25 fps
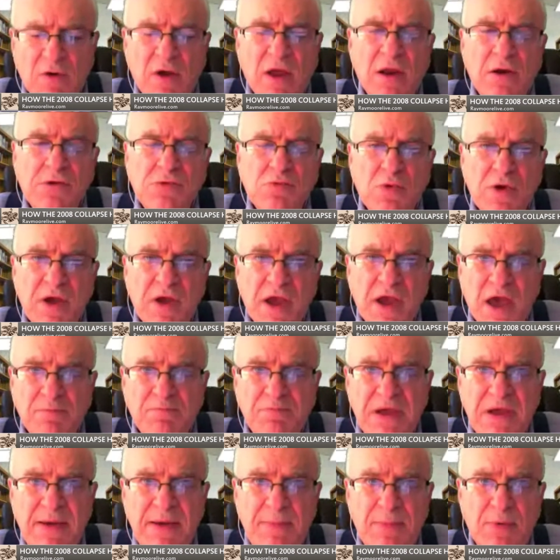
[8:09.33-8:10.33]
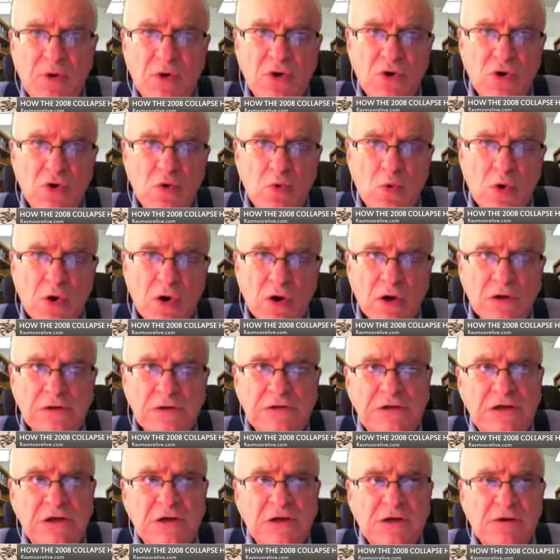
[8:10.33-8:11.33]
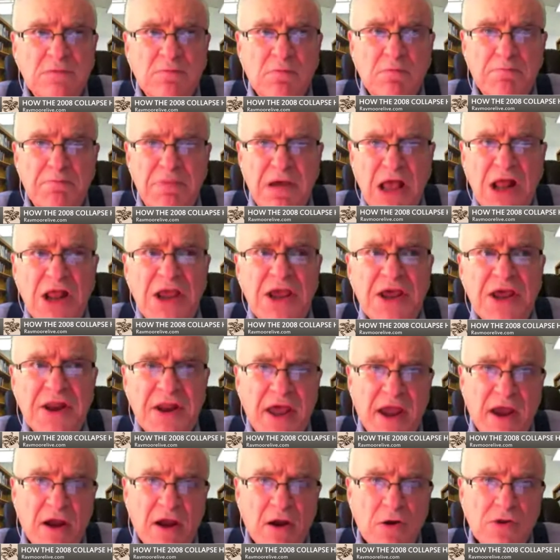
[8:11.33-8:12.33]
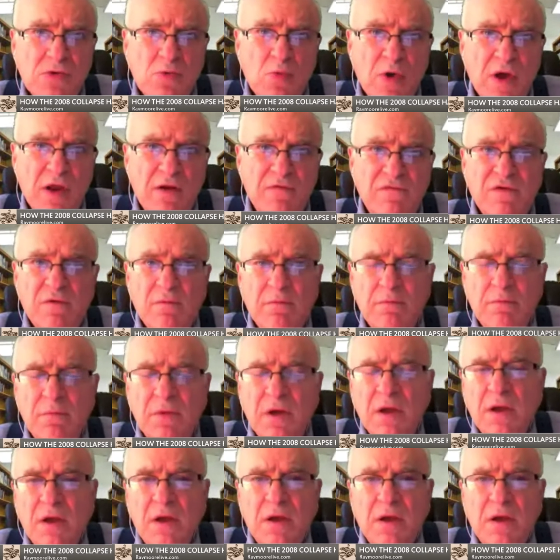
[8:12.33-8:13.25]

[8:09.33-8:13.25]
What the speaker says: we had people who were billionaires, went from